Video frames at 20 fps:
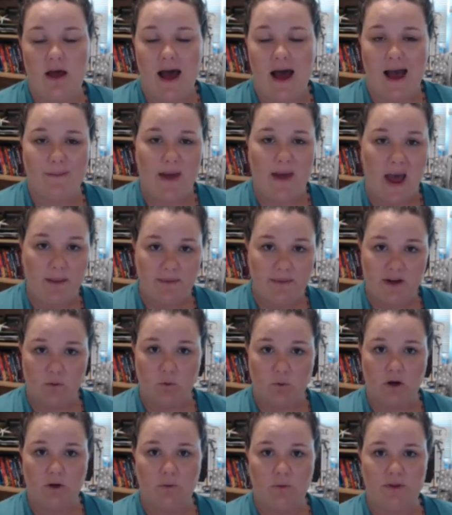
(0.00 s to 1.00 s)
I'm happy to
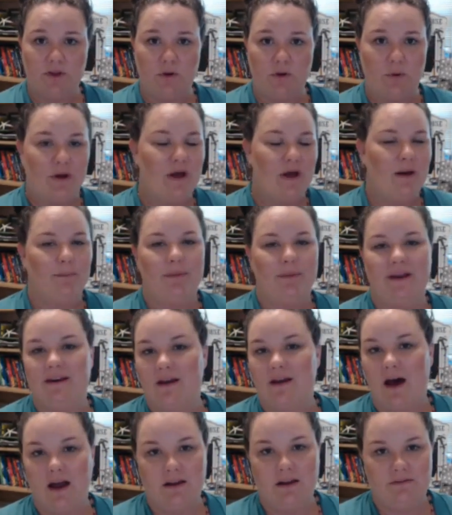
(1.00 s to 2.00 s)
work with you, but
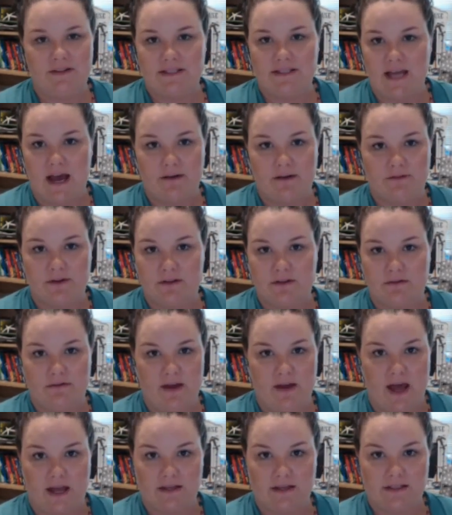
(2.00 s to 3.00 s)
not if it's after the
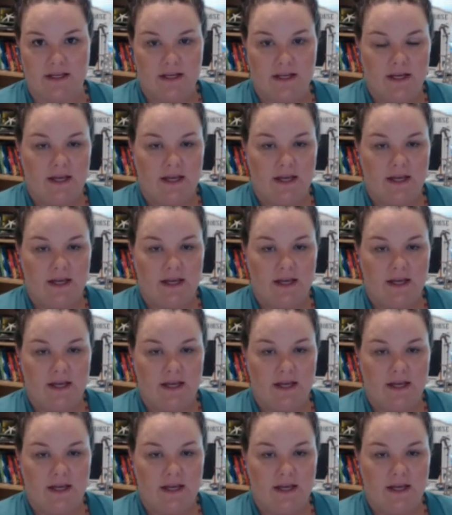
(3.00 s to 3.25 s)
fact.